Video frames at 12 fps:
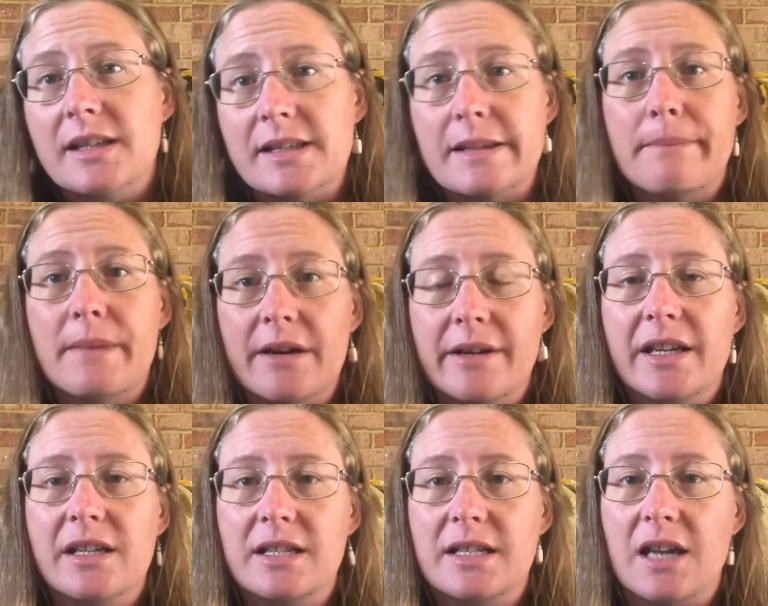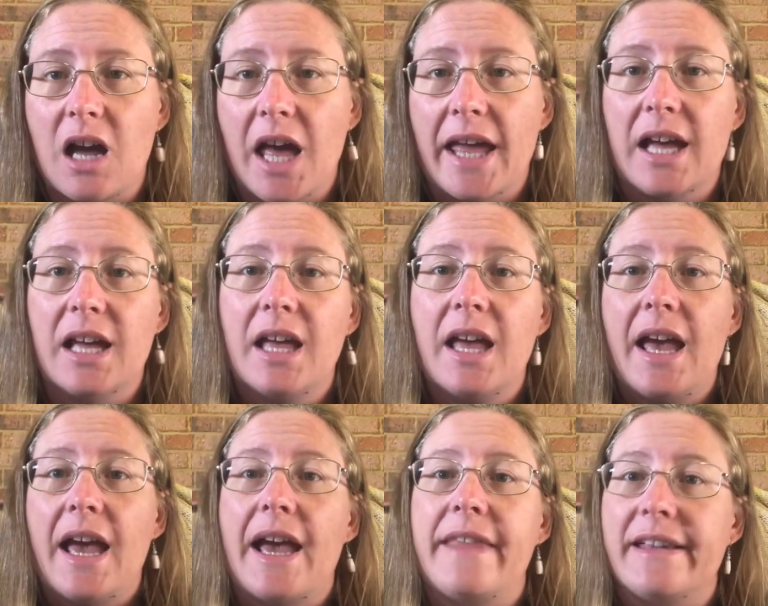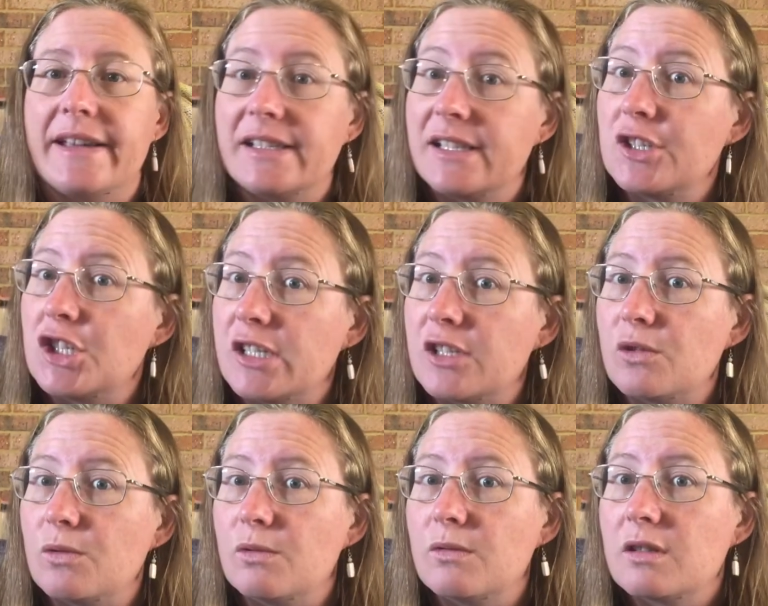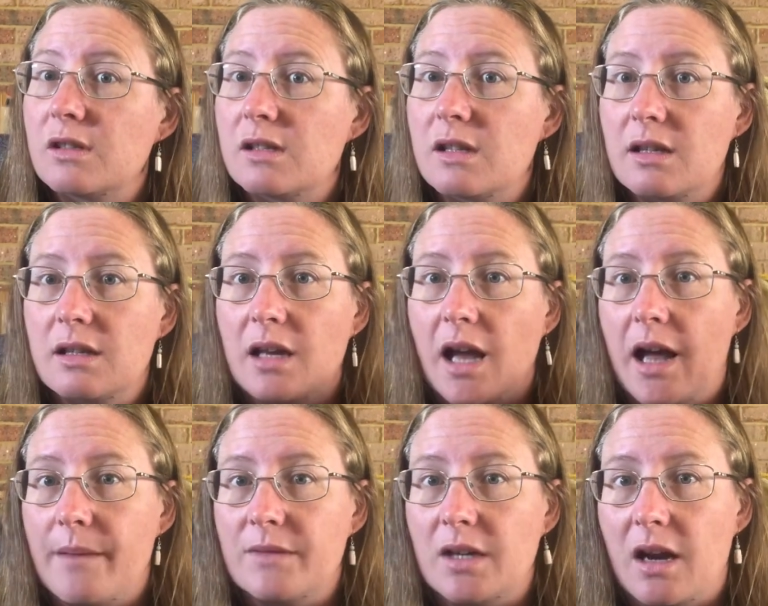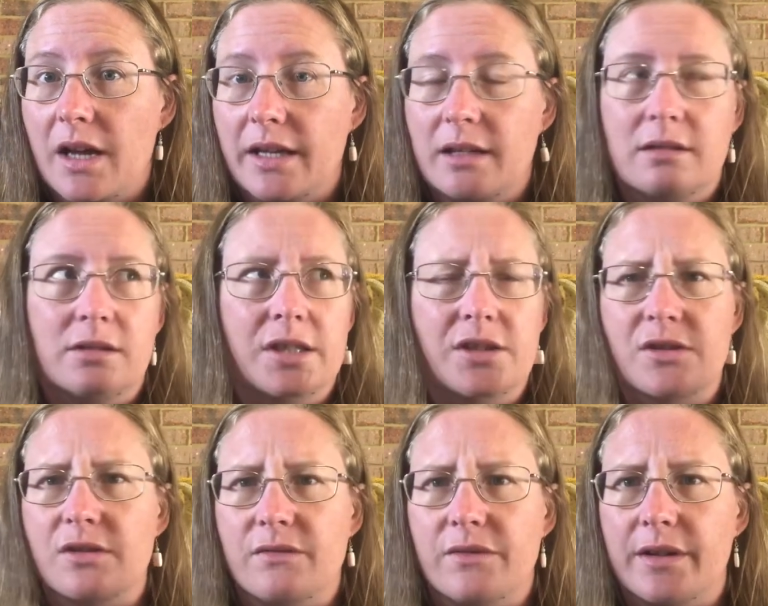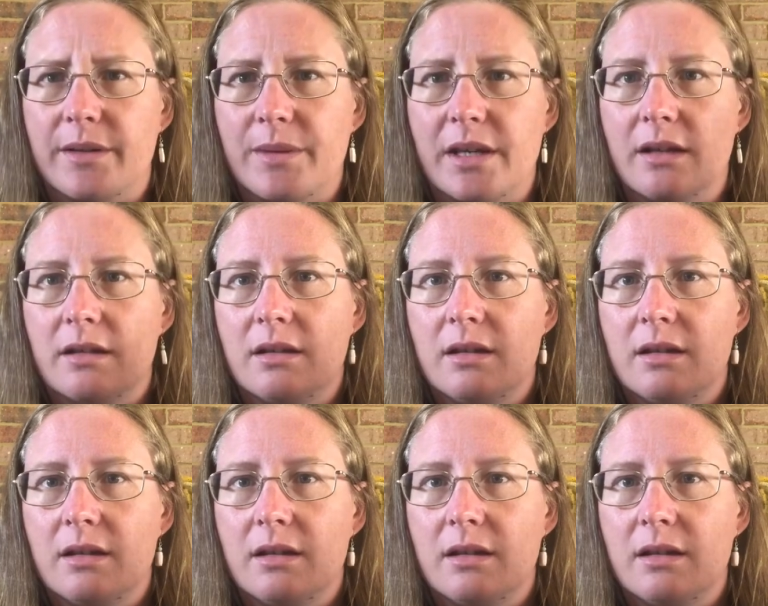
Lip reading: It's American dyer, and she's still dyeing. She's just not very big.